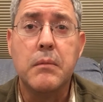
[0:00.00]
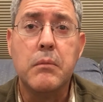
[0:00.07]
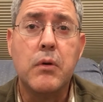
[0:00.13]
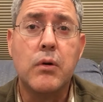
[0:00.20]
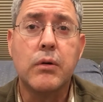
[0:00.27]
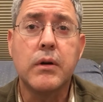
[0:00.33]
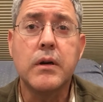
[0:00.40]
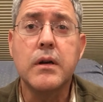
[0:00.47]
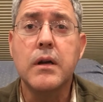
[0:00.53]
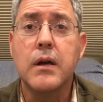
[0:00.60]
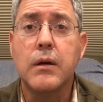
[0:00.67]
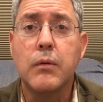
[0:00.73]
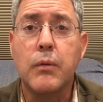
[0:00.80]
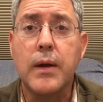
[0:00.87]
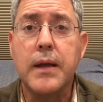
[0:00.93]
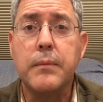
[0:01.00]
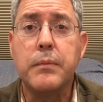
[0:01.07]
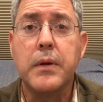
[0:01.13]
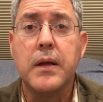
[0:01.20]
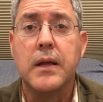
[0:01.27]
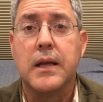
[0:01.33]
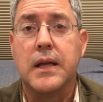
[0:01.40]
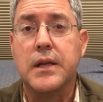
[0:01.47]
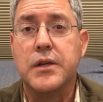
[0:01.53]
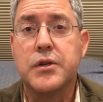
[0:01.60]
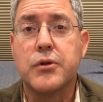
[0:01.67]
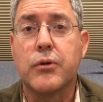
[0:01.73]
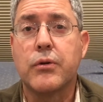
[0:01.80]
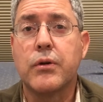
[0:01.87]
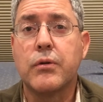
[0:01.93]
mourn, weep. In
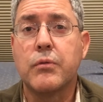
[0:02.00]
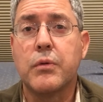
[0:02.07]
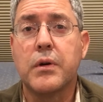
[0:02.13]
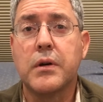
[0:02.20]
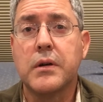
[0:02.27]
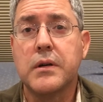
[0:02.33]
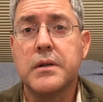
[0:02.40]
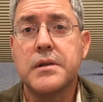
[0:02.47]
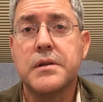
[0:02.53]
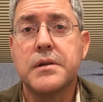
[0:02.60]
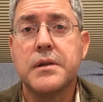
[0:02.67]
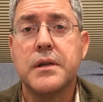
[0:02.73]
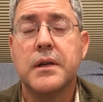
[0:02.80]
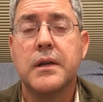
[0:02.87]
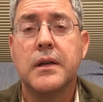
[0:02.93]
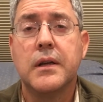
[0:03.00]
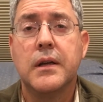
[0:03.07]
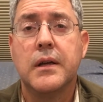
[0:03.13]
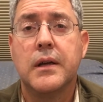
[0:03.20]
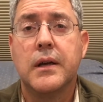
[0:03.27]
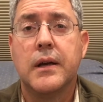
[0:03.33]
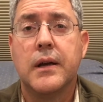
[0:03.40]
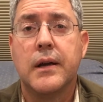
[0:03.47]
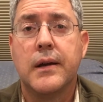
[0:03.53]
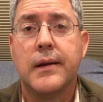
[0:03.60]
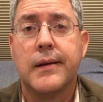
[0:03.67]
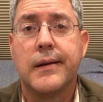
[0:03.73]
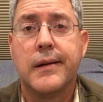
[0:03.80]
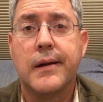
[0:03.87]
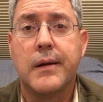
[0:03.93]
shorter words,
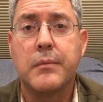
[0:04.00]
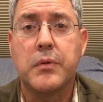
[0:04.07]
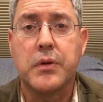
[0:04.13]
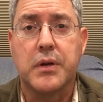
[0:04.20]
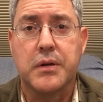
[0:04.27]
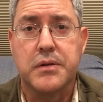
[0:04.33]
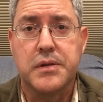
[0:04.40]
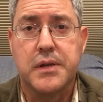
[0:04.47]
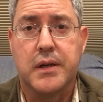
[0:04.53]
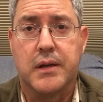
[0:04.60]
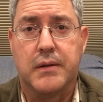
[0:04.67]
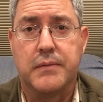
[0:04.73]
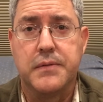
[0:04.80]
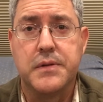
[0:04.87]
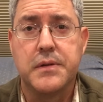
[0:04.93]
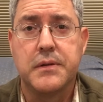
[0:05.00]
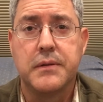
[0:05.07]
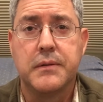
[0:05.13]
humble yourselves.